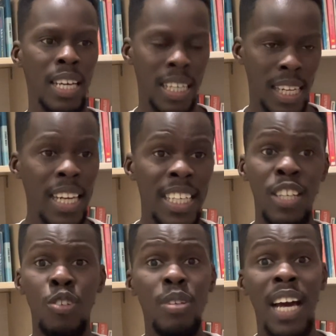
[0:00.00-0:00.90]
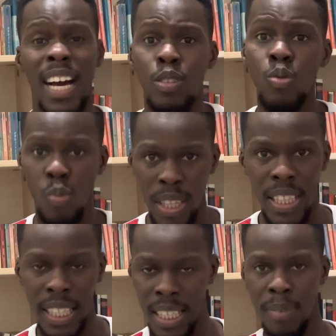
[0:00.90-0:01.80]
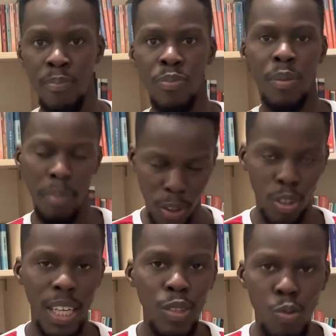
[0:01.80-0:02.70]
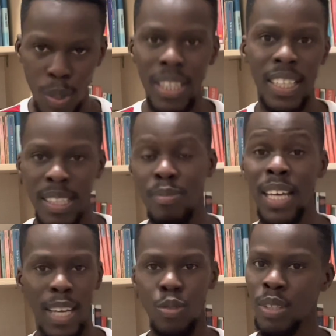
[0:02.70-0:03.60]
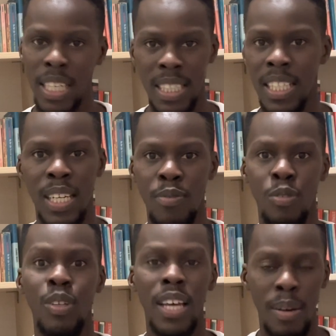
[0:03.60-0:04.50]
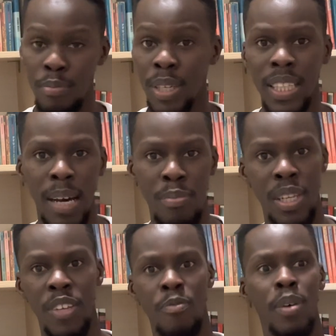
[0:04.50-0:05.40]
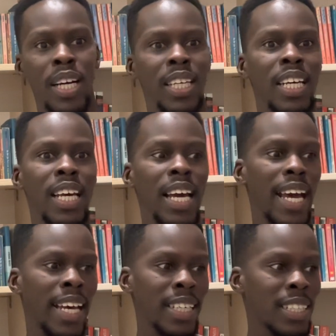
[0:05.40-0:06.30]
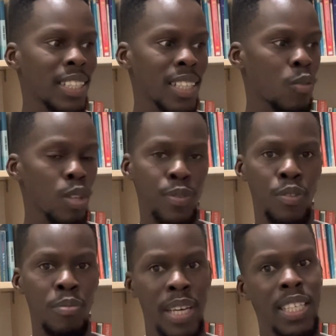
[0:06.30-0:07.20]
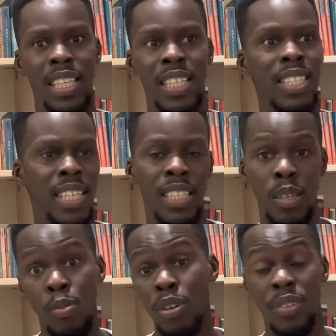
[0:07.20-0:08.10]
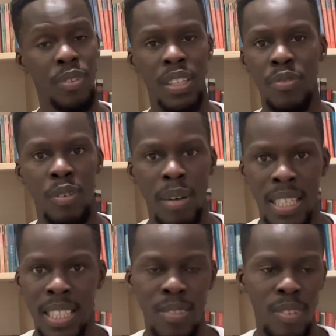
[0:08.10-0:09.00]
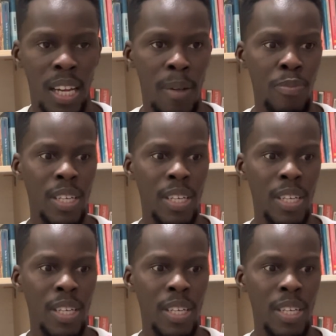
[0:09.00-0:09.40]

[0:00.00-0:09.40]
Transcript: Clearly, they knew they had to win the game. But in order to win the game, they had to get it level and bring that belief back. And it was from excellent technique. Poor defending from Aston Villa.